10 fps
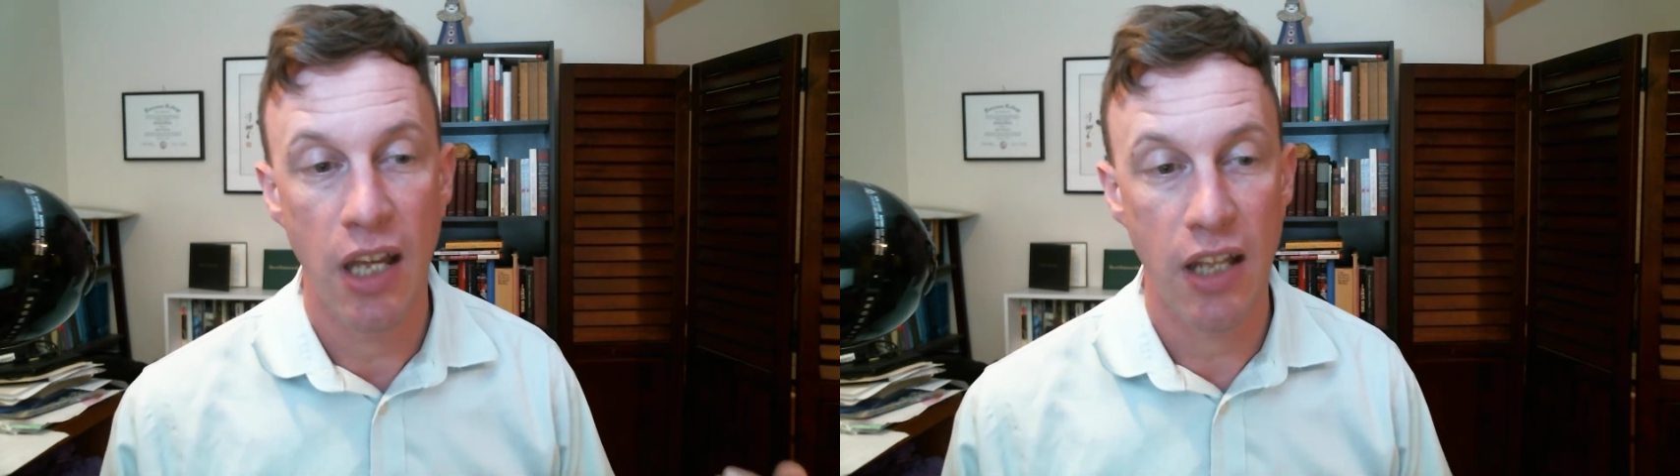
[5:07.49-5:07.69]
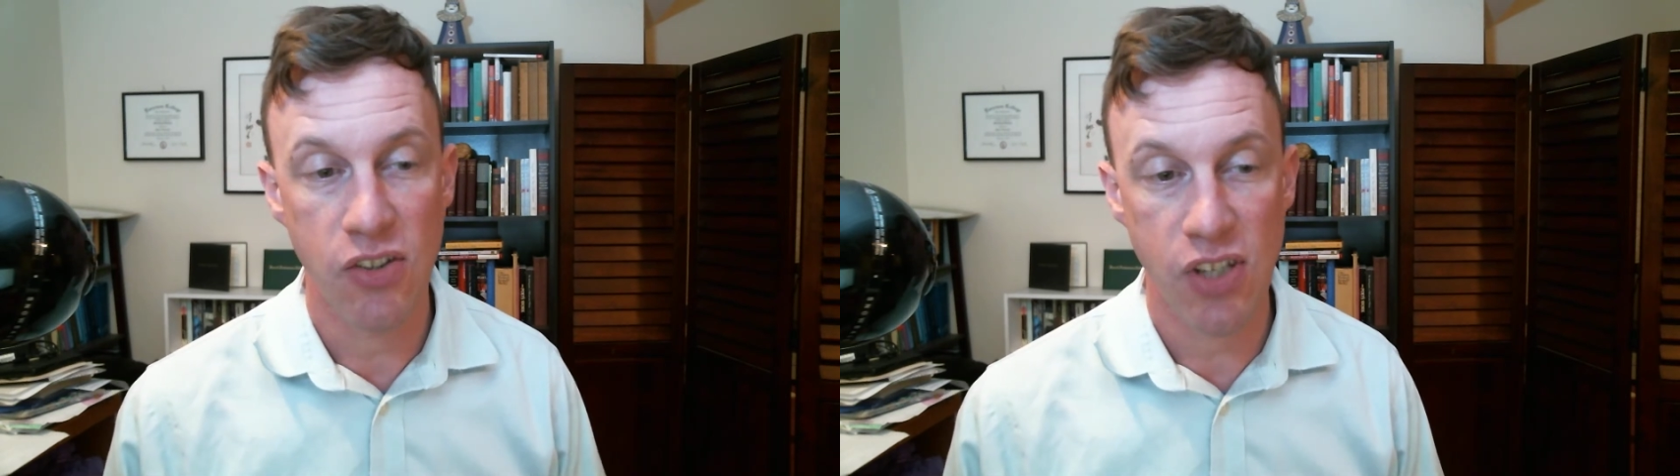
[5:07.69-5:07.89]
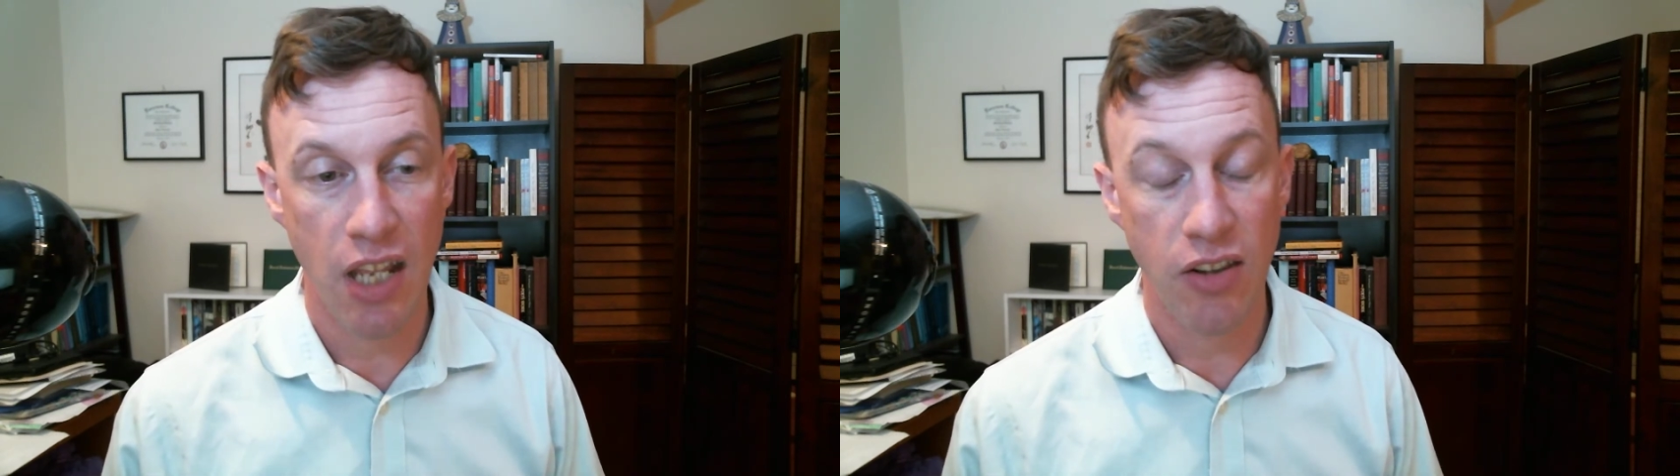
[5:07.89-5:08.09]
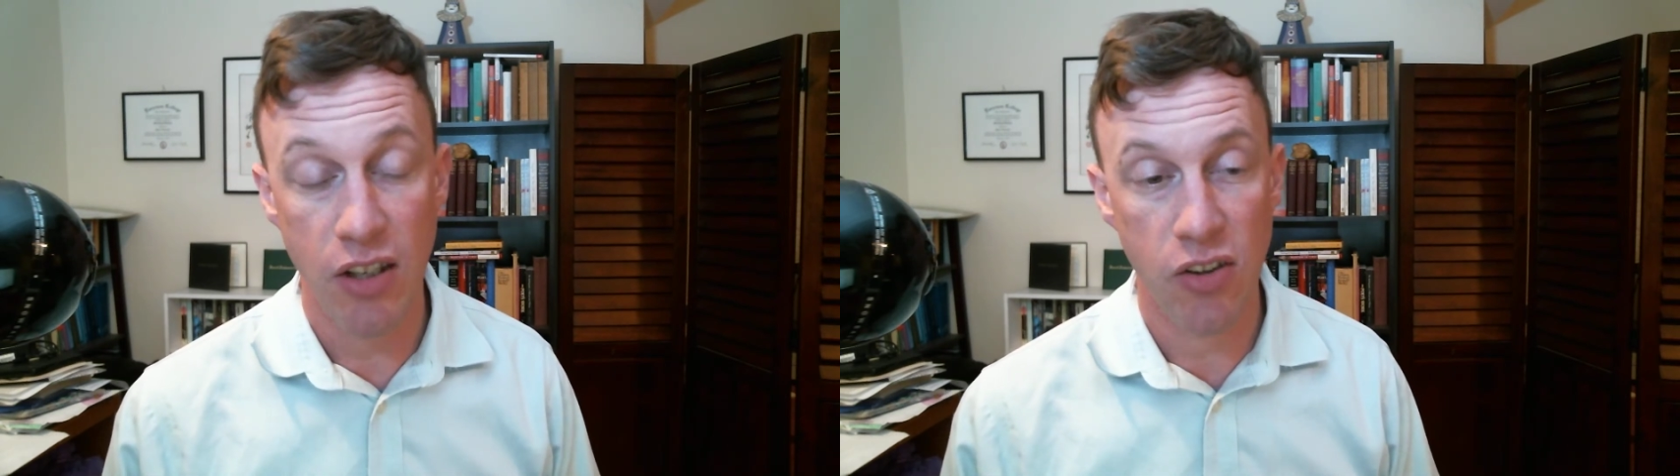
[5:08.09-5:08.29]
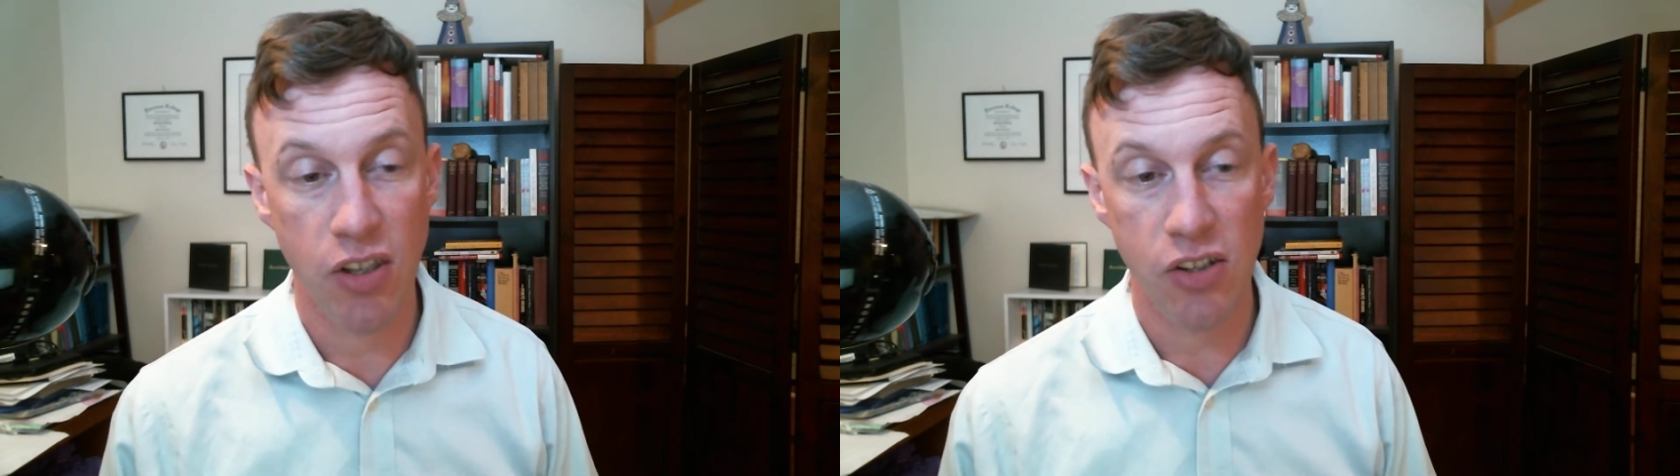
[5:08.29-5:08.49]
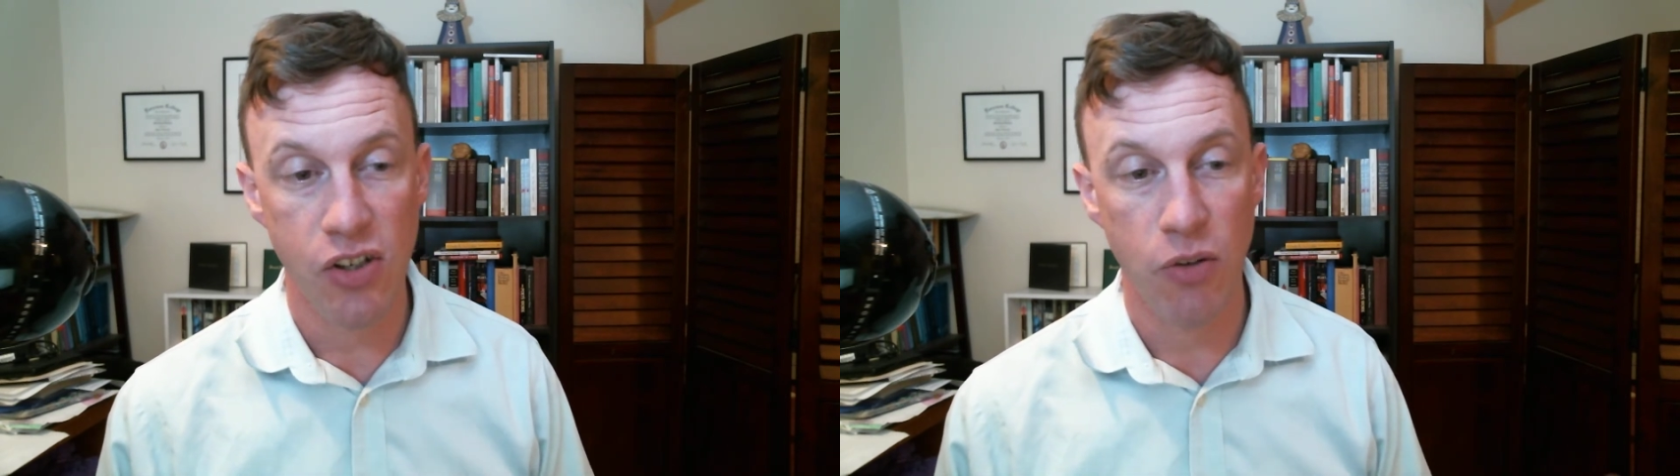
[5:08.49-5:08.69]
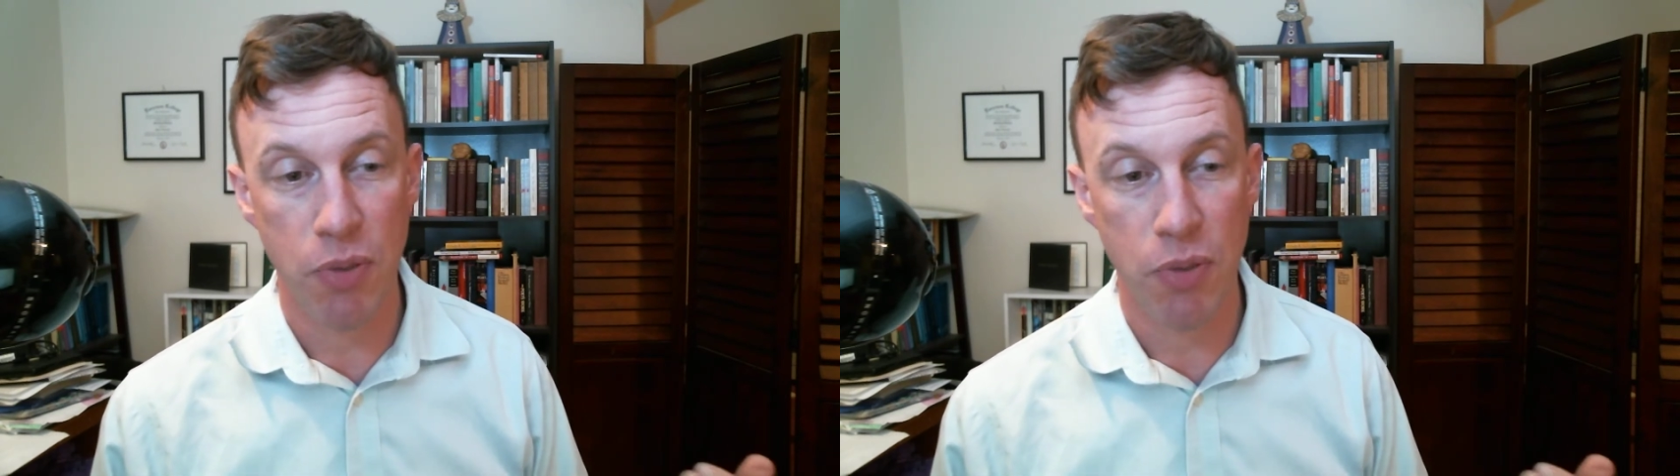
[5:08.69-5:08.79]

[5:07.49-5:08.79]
and saying that this could